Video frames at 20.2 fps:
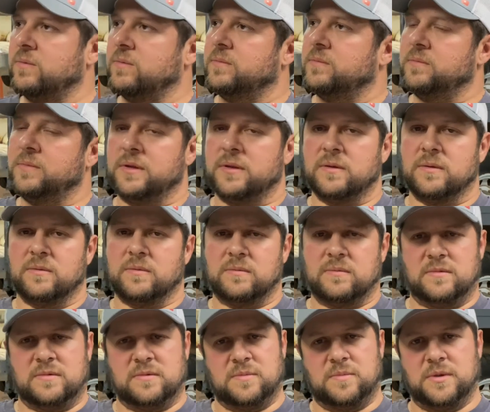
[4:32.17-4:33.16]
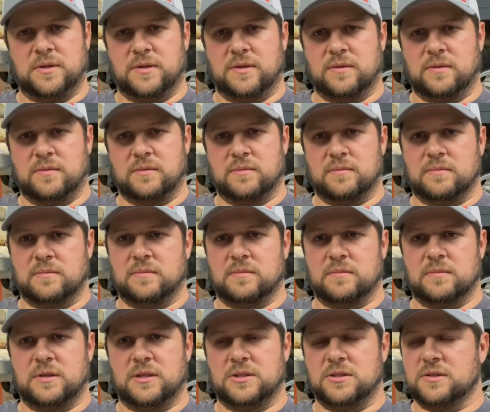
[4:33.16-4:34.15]
billet
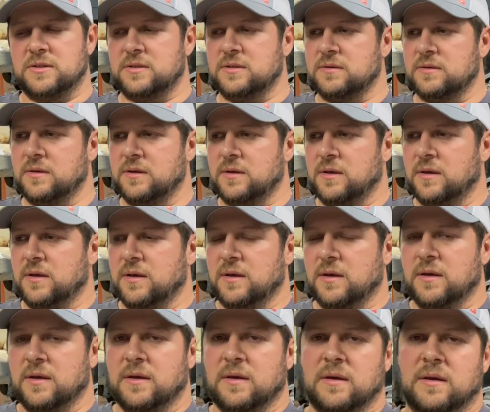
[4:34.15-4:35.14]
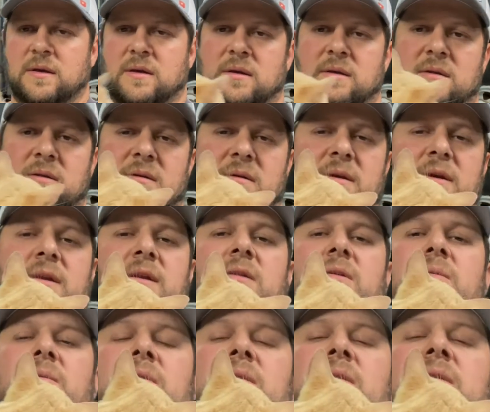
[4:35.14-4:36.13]
hinges. Get either
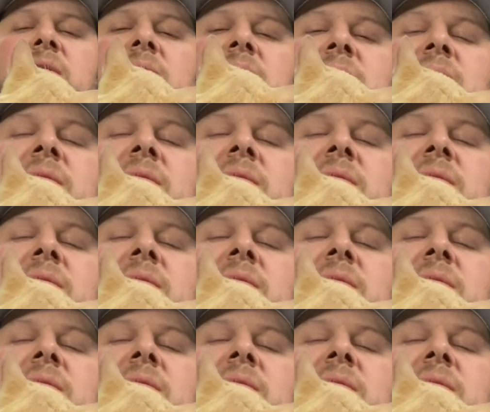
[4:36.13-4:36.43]
one of those.